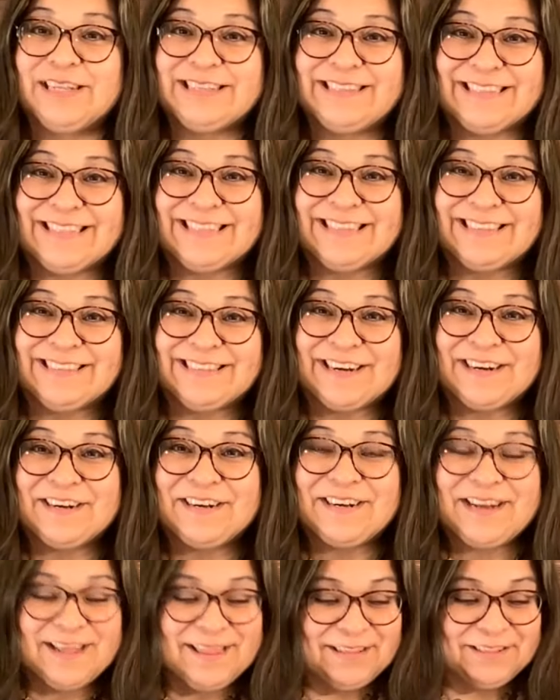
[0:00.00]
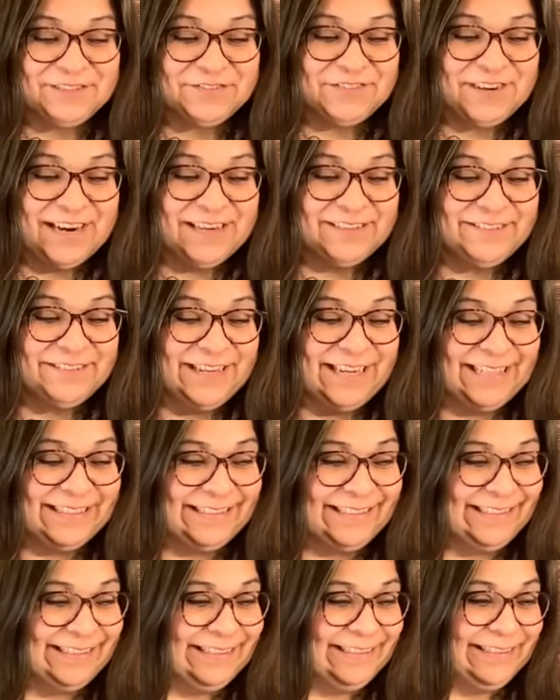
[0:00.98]
get started on this
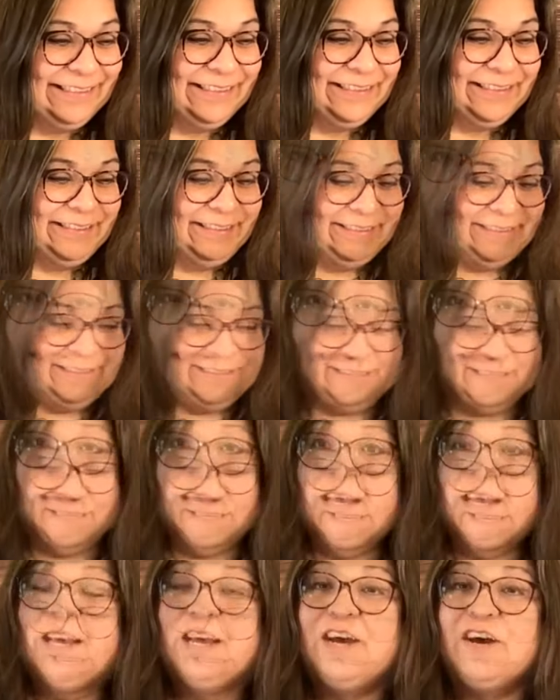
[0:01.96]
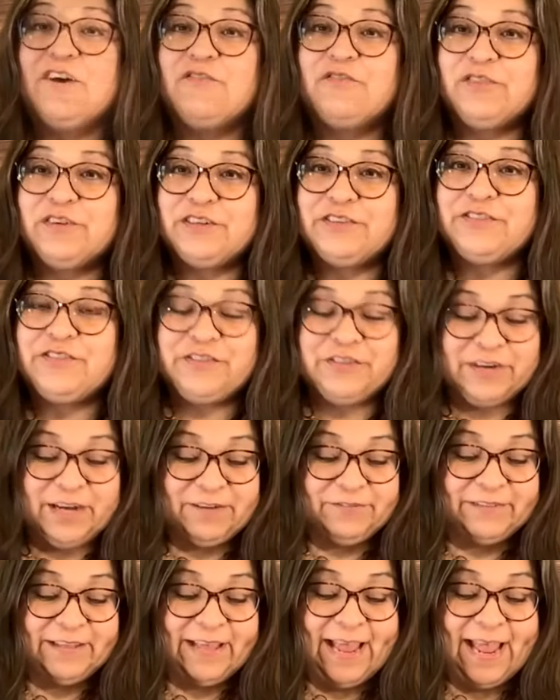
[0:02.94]
project. First, you'll
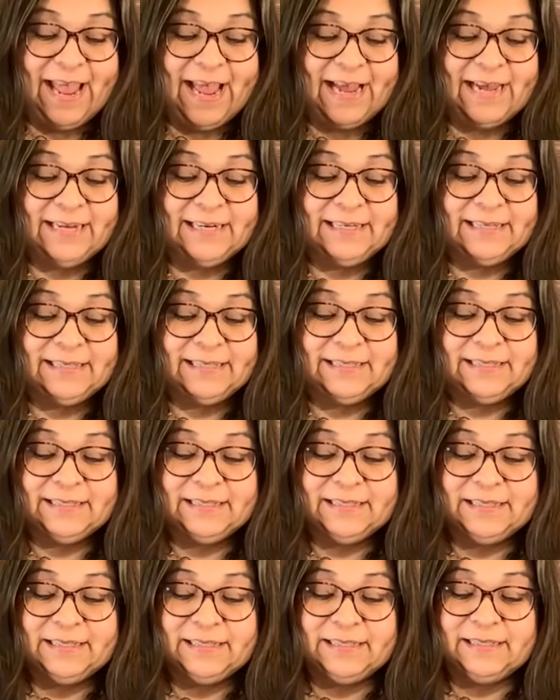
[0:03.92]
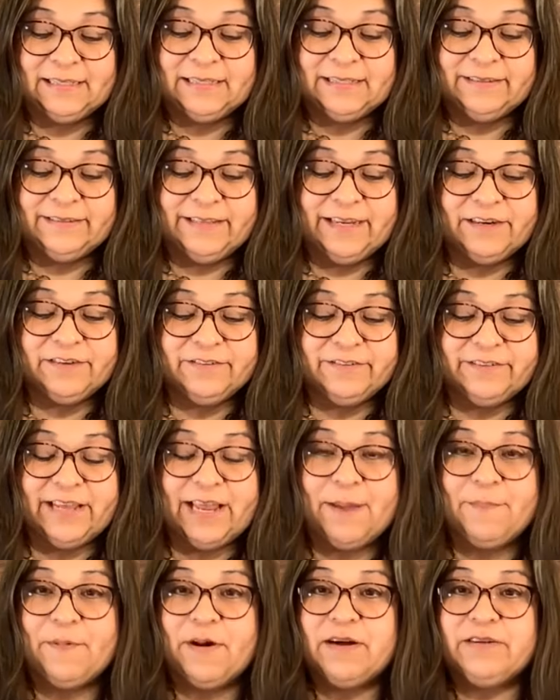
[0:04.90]
have to add tear
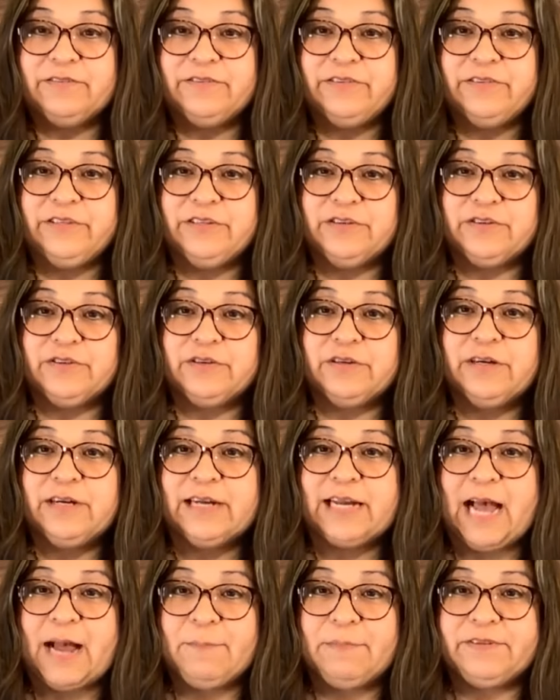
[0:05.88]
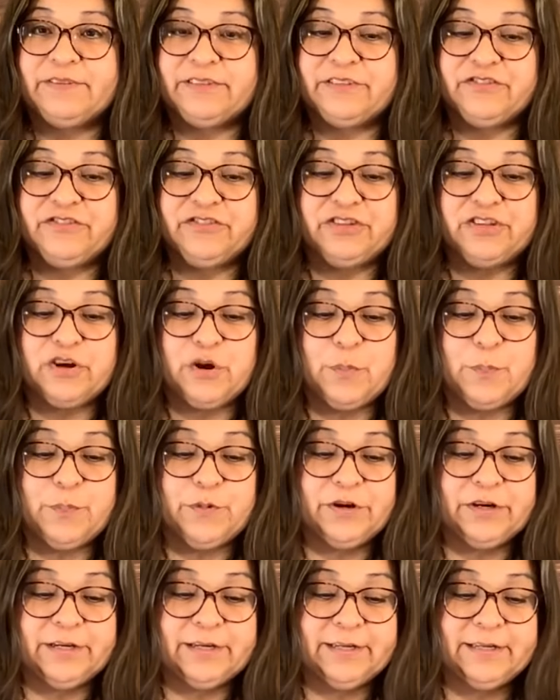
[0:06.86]
tape onto your composition
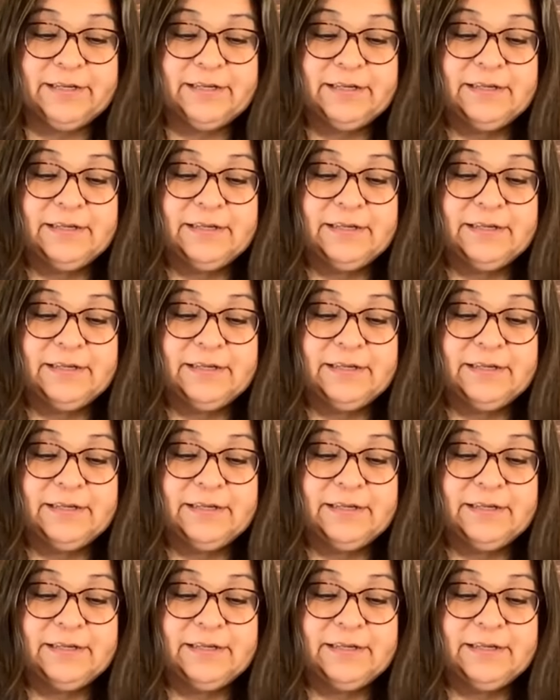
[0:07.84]
notebook.